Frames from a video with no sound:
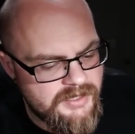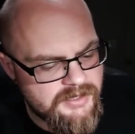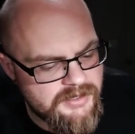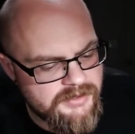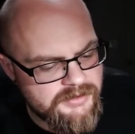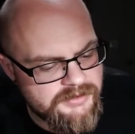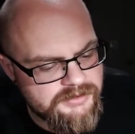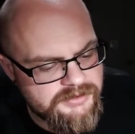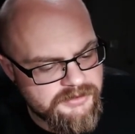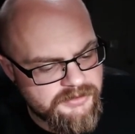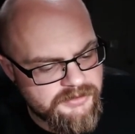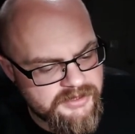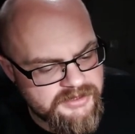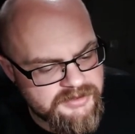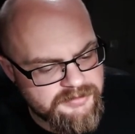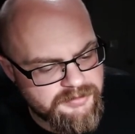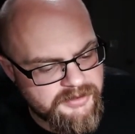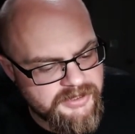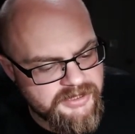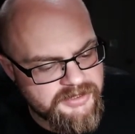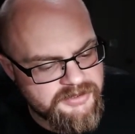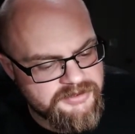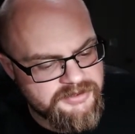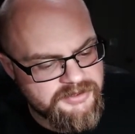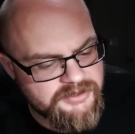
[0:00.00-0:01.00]
So next
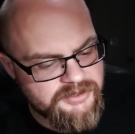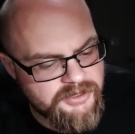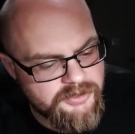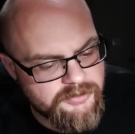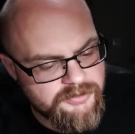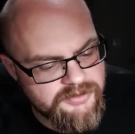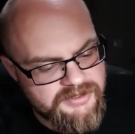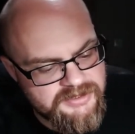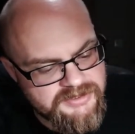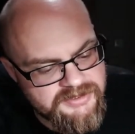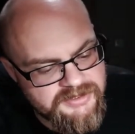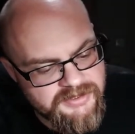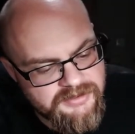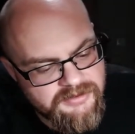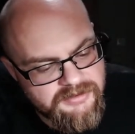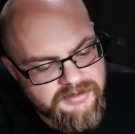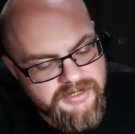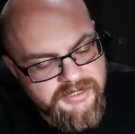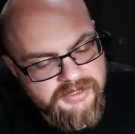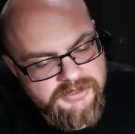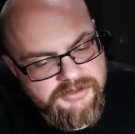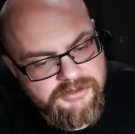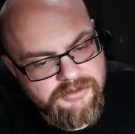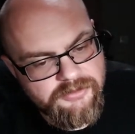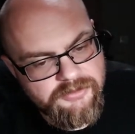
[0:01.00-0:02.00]
plan is to go with the single
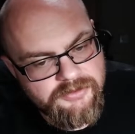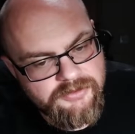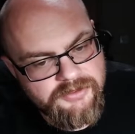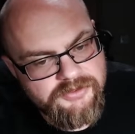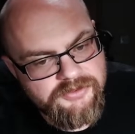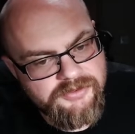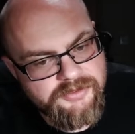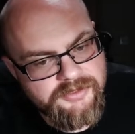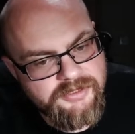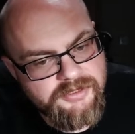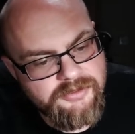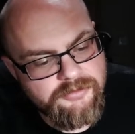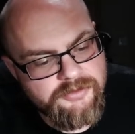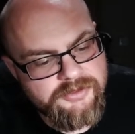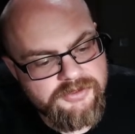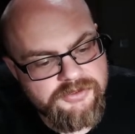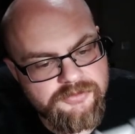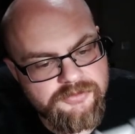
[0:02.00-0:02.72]
action only trigger, which